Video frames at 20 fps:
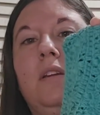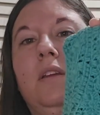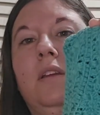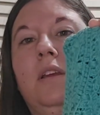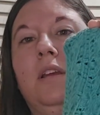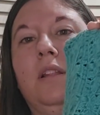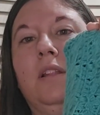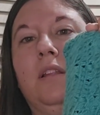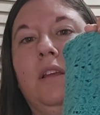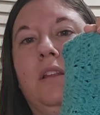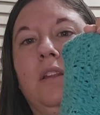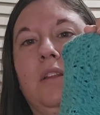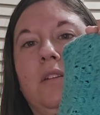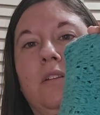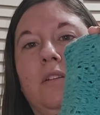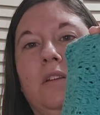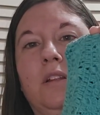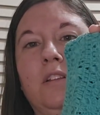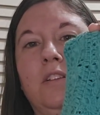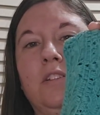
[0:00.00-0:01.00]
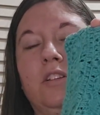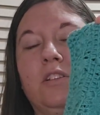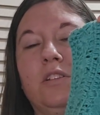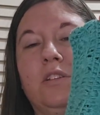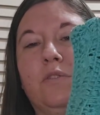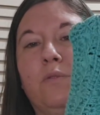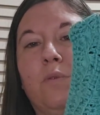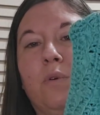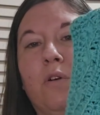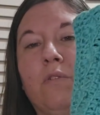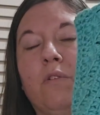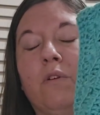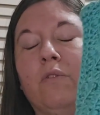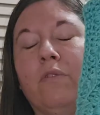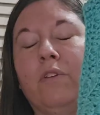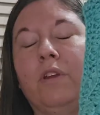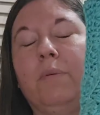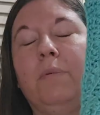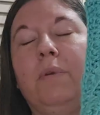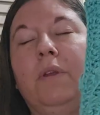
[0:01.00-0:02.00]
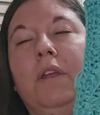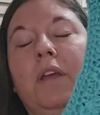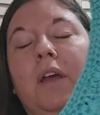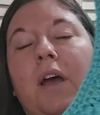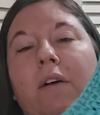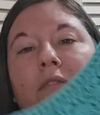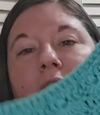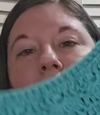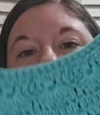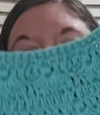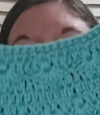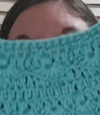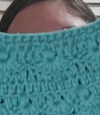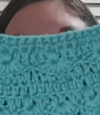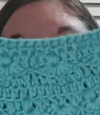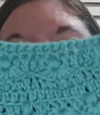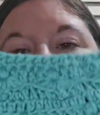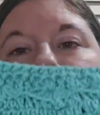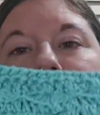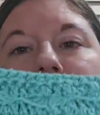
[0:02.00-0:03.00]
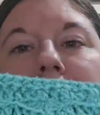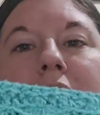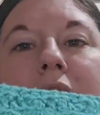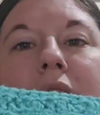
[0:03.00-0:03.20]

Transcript: and then it's just a 4-row repeat after the sleeves,